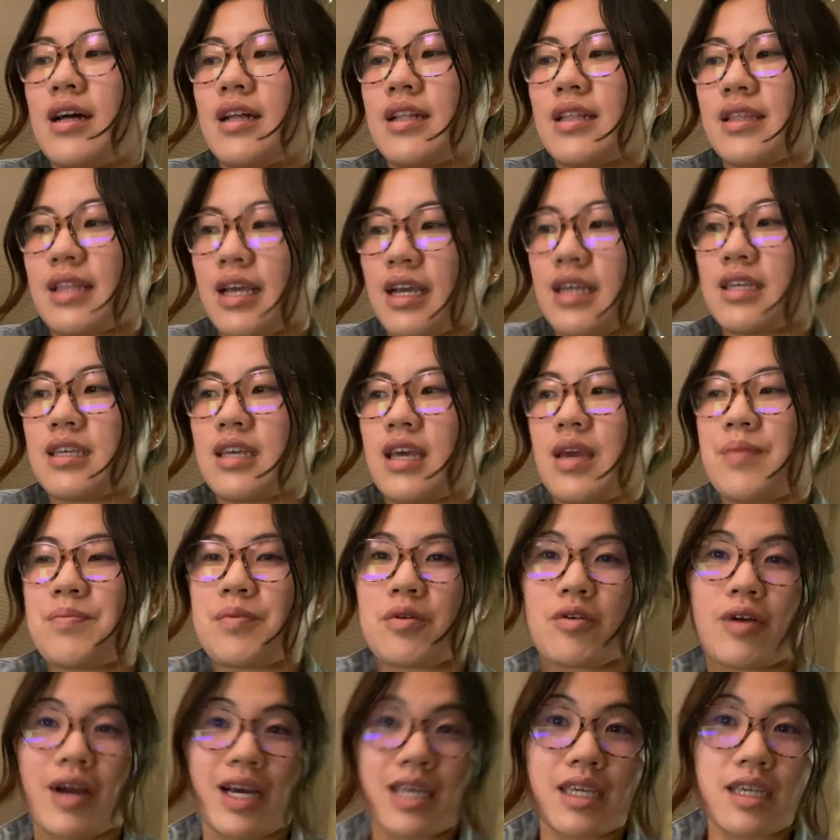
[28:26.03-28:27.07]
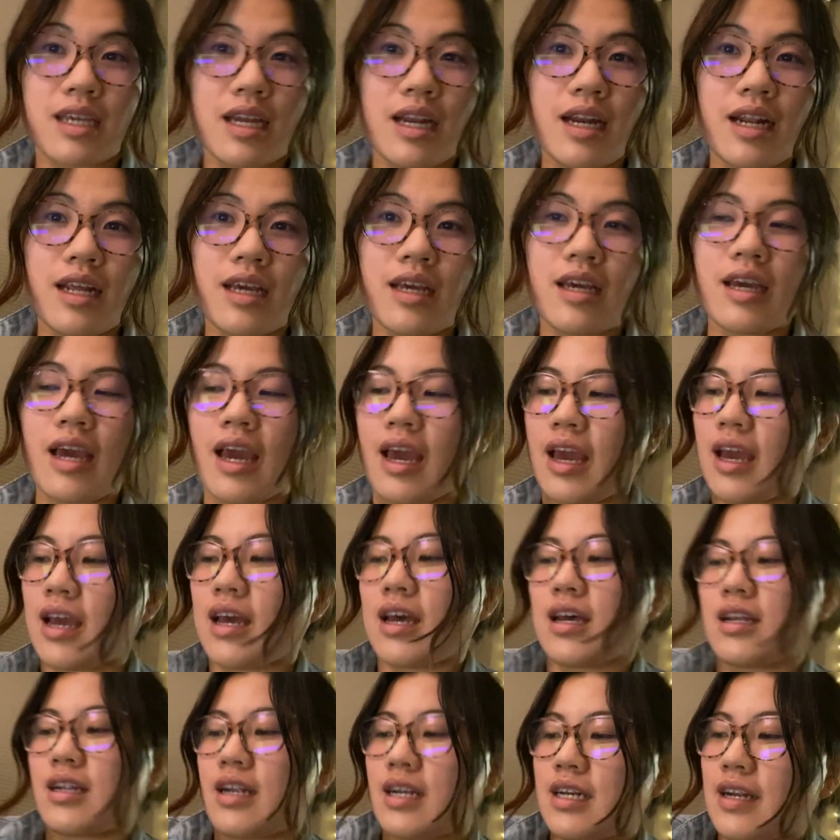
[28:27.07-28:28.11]
lazy and procrastinating.
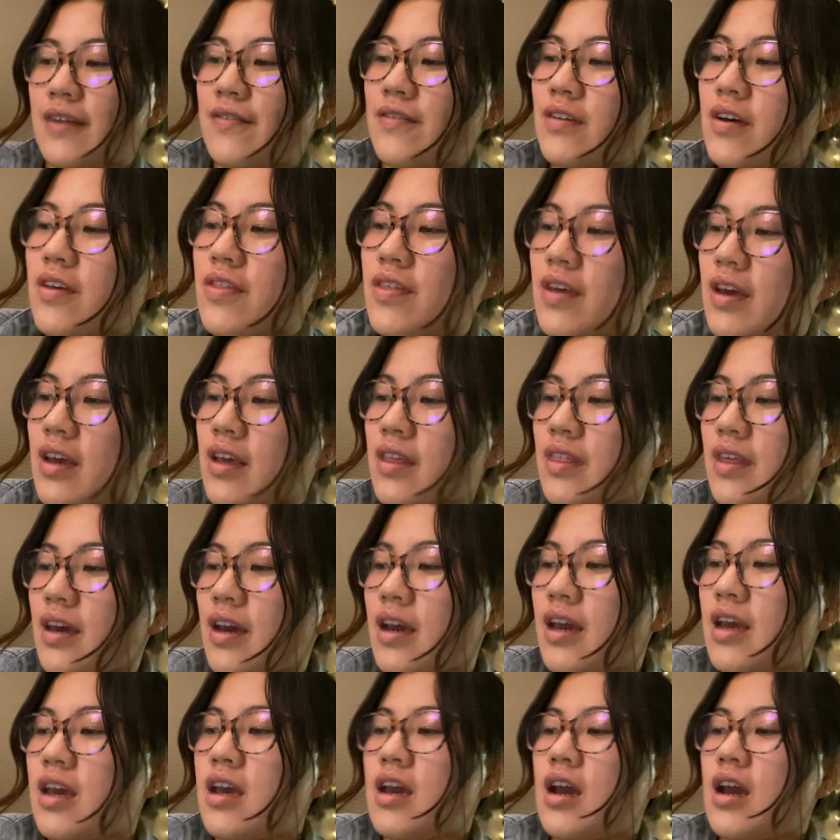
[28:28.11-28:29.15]
And I definitely think that